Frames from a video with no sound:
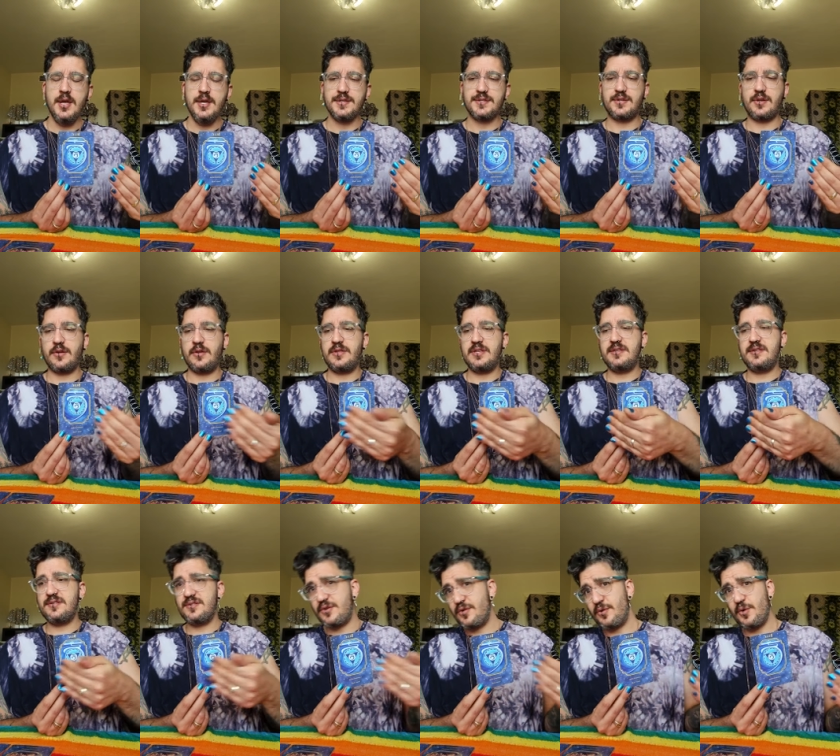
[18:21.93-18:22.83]
So this
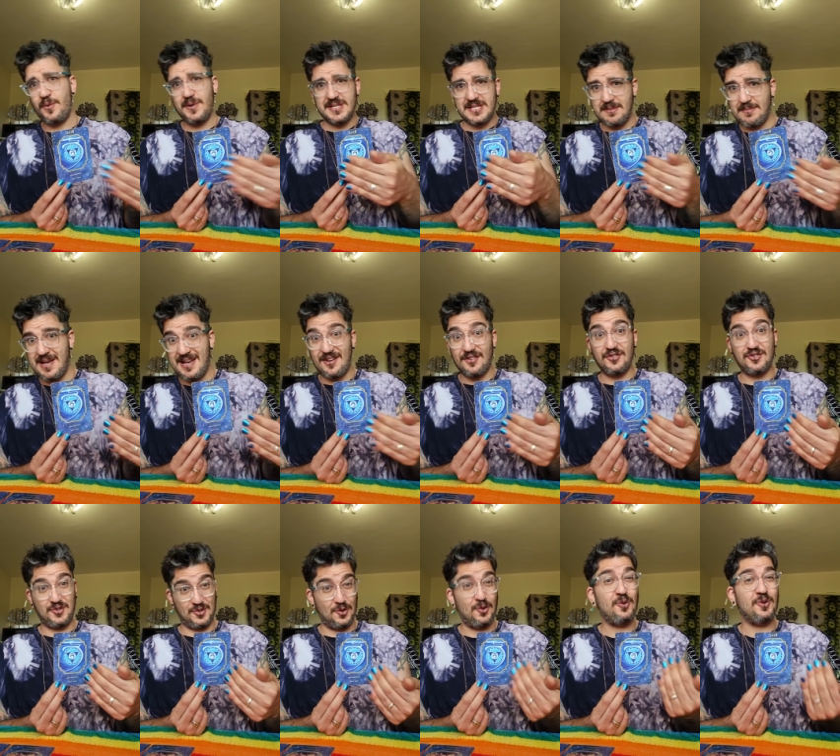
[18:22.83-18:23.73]
is not always about
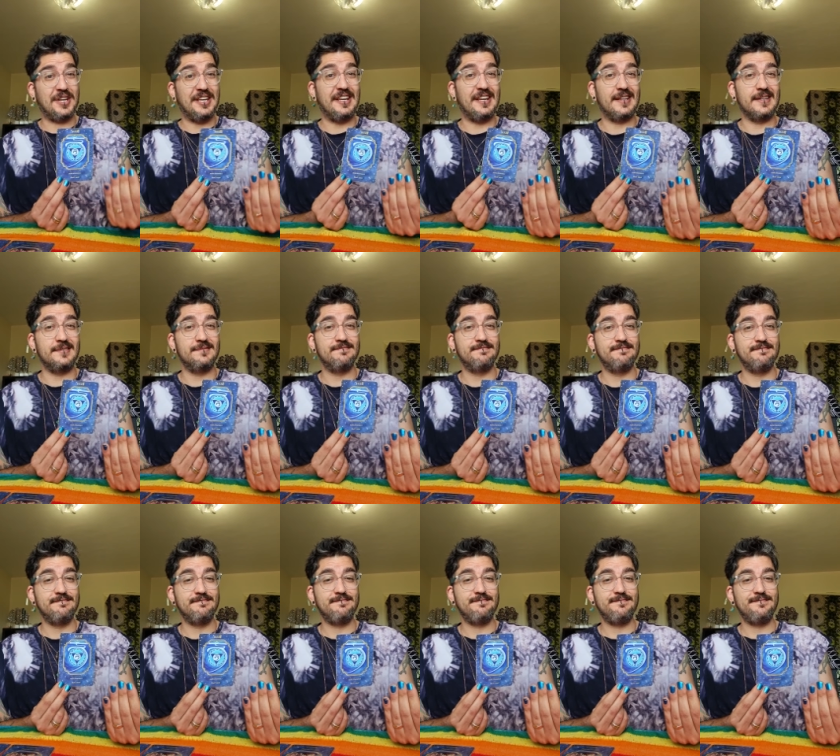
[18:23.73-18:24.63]
talking.
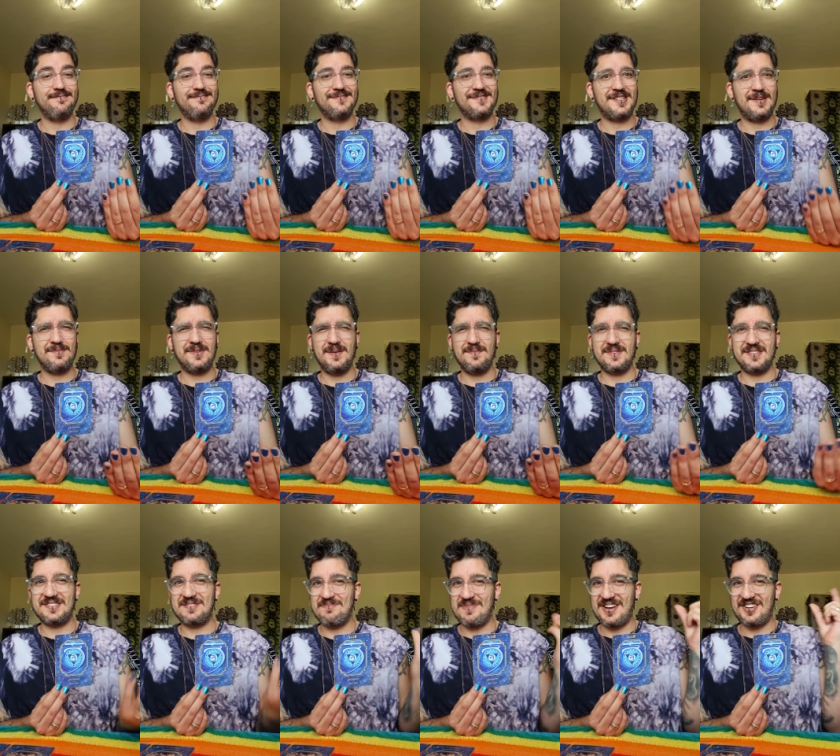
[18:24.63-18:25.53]
Sometimes
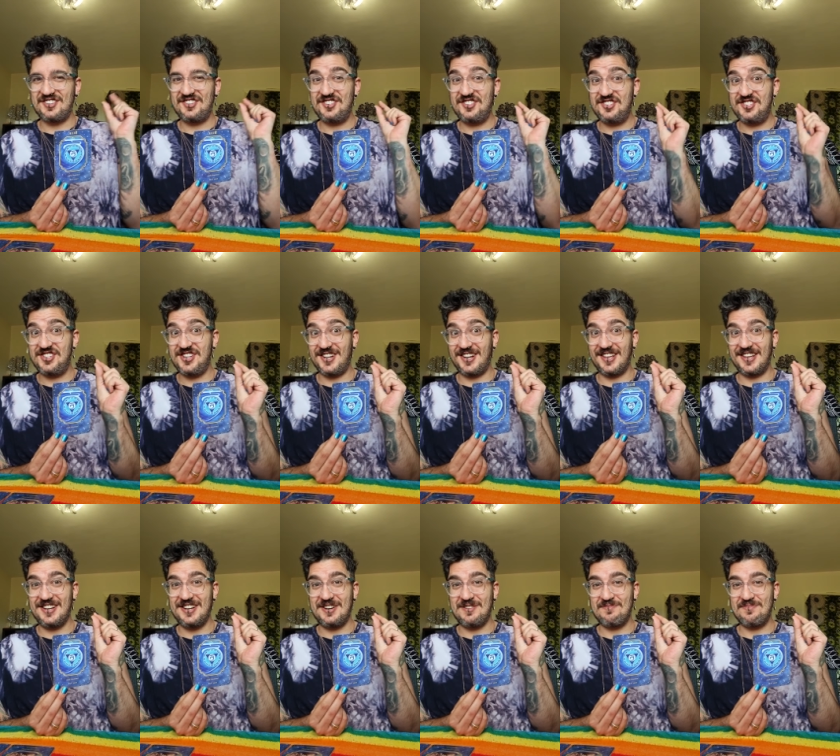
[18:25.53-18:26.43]
it's about shutting
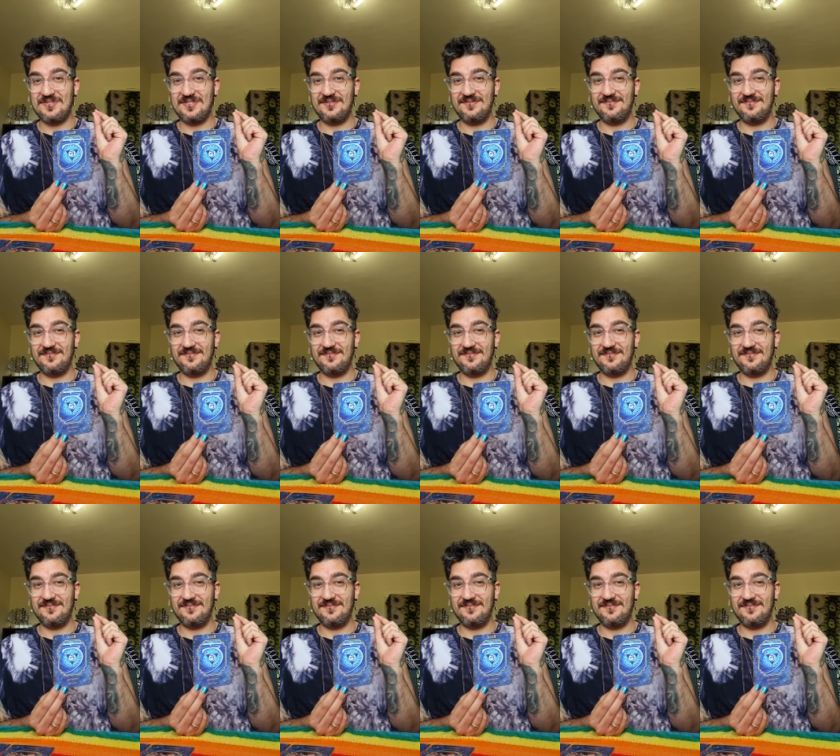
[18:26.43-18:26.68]
up